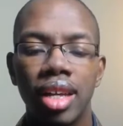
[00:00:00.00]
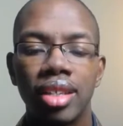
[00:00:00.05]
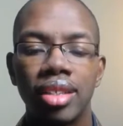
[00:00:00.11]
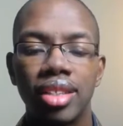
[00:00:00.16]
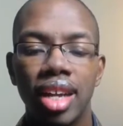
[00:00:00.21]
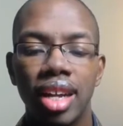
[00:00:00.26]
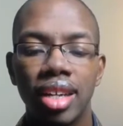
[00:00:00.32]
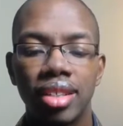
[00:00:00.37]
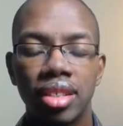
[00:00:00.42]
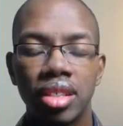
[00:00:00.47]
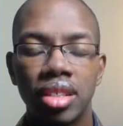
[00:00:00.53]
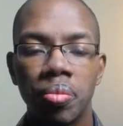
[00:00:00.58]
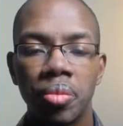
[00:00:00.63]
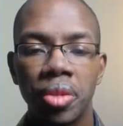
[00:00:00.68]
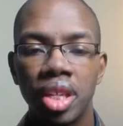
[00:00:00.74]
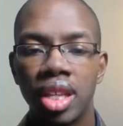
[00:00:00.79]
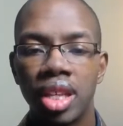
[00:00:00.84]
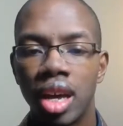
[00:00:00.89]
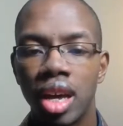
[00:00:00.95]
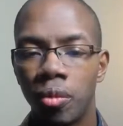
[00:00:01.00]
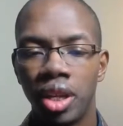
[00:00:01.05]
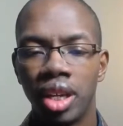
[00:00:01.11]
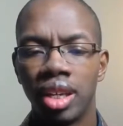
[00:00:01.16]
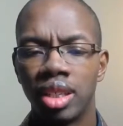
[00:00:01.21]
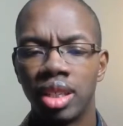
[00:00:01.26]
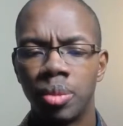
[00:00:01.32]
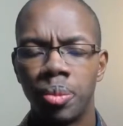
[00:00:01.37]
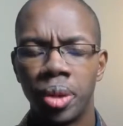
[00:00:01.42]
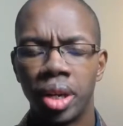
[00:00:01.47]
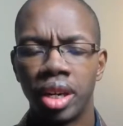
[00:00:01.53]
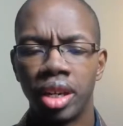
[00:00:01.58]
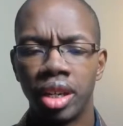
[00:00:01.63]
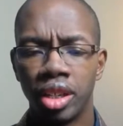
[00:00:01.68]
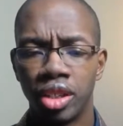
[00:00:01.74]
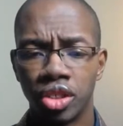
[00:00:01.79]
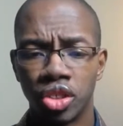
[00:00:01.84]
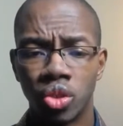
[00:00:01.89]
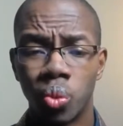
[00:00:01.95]
is not something that we
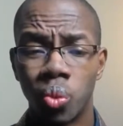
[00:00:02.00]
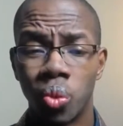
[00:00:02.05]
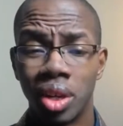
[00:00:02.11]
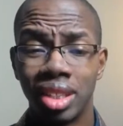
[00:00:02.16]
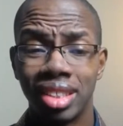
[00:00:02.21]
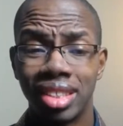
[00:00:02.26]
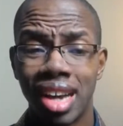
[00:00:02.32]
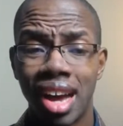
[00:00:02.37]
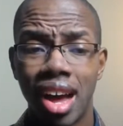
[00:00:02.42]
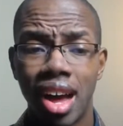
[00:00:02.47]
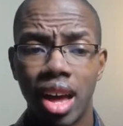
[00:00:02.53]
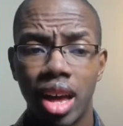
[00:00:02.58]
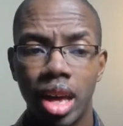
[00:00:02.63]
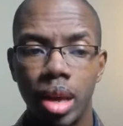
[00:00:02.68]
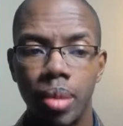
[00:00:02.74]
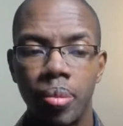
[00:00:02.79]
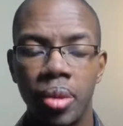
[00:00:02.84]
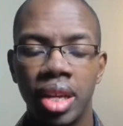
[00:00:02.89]
experience one time.